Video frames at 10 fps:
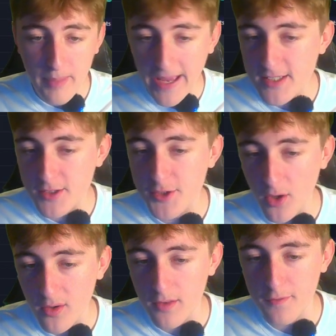based
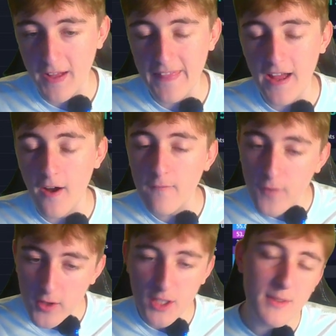solely on the fact that our
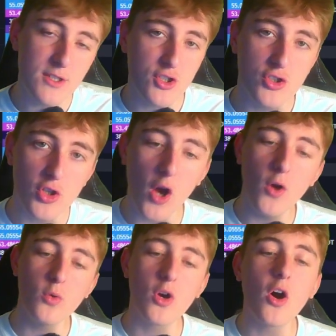volume is
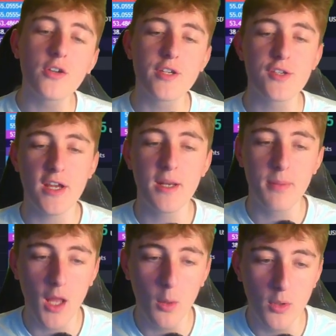so concentrated
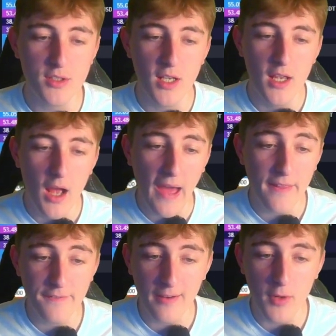below us,
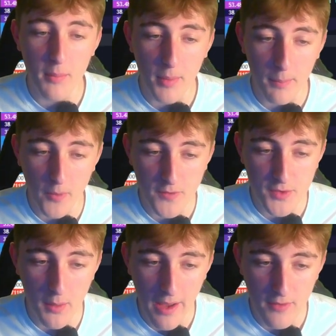and the fact we're above
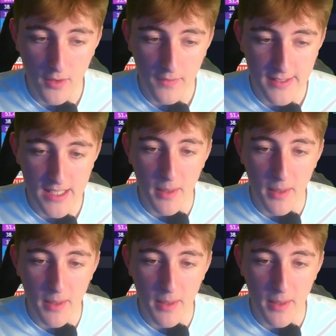so heavily on these